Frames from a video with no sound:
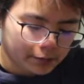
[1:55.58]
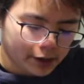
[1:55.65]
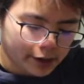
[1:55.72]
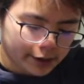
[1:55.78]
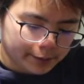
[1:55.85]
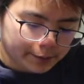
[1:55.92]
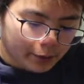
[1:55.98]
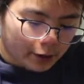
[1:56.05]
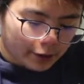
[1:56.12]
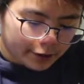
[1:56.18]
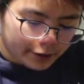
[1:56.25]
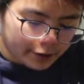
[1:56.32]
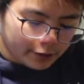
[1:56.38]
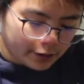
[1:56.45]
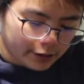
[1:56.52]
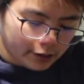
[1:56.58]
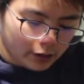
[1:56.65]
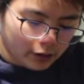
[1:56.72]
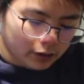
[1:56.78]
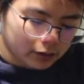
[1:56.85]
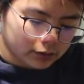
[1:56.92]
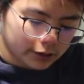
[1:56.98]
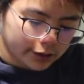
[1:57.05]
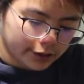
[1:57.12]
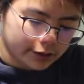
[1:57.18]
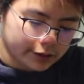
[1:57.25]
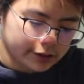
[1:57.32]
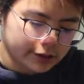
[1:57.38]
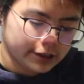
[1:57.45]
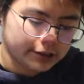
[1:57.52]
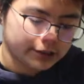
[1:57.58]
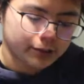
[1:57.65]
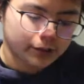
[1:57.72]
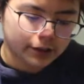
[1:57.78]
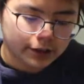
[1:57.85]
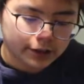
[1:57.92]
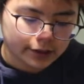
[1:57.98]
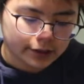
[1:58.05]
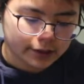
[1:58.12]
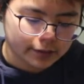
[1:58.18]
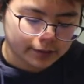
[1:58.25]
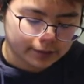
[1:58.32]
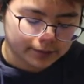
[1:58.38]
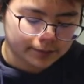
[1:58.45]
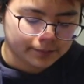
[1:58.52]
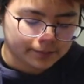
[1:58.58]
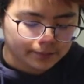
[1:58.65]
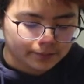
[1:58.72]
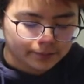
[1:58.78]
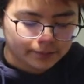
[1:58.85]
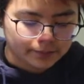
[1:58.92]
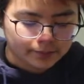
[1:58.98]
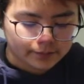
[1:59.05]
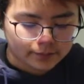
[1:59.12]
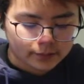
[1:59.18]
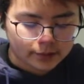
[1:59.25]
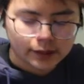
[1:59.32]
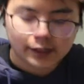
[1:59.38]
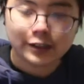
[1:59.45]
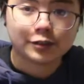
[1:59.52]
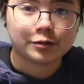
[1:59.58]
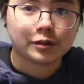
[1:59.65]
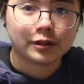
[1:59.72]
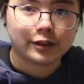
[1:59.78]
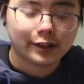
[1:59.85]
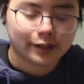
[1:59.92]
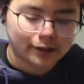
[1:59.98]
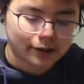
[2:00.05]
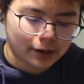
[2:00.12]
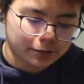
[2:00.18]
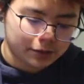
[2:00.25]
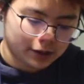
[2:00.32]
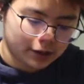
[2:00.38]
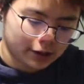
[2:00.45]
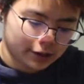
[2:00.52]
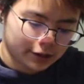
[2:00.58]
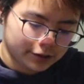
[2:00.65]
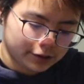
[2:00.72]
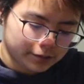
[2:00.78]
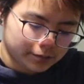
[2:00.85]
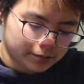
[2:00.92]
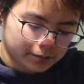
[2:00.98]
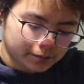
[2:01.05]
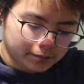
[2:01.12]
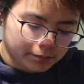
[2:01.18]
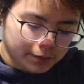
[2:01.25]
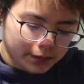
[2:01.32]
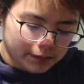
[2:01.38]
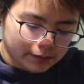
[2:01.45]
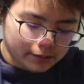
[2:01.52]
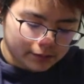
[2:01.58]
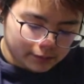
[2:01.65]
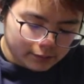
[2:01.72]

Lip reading: my partner at all, like, because he's really accepting, and he's been